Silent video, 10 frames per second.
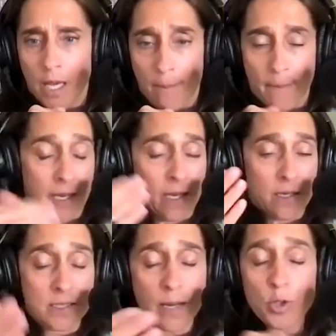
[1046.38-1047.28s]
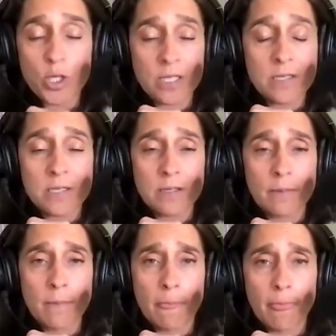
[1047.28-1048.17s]
making assumptions
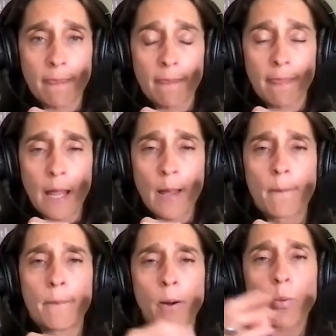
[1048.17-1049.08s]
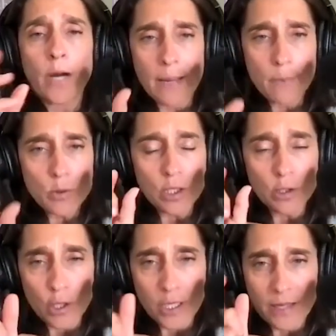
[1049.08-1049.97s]
but we're able to
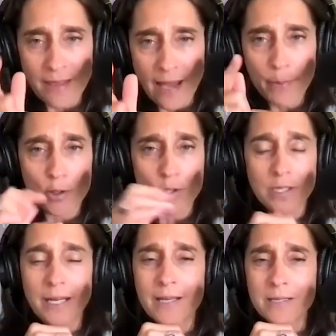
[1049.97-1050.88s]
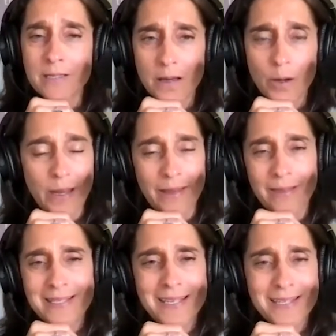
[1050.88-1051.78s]
look at that person as okay
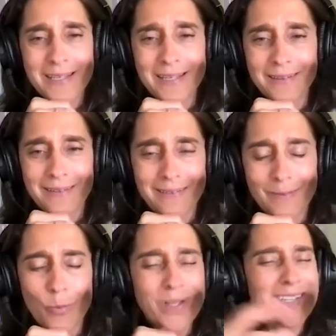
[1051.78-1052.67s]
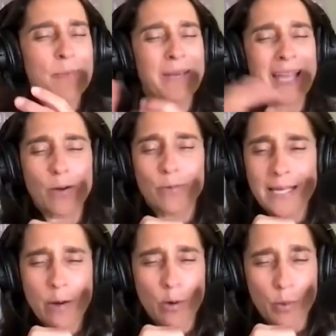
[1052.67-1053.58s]
this isn't what's coming out right
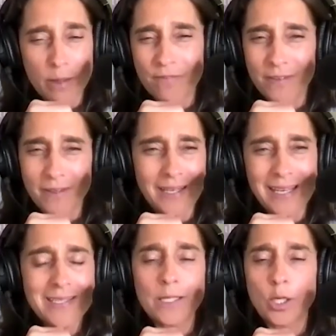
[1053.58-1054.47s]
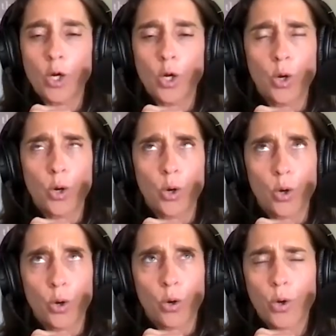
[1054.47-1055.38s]
now or what I'm feeling isn't
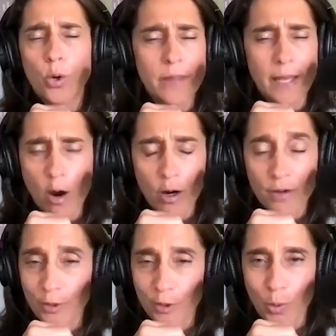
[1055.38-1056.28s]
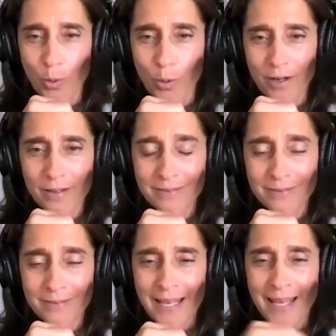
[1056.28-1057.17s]
who they are at their core.
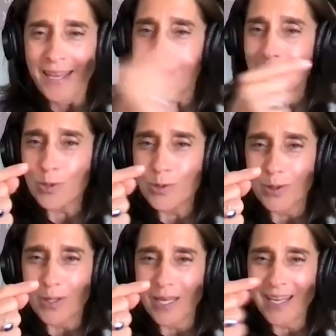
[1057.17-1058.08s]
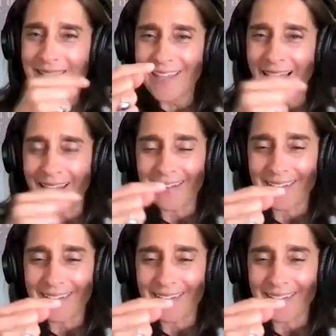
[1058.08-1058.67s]
It's it's that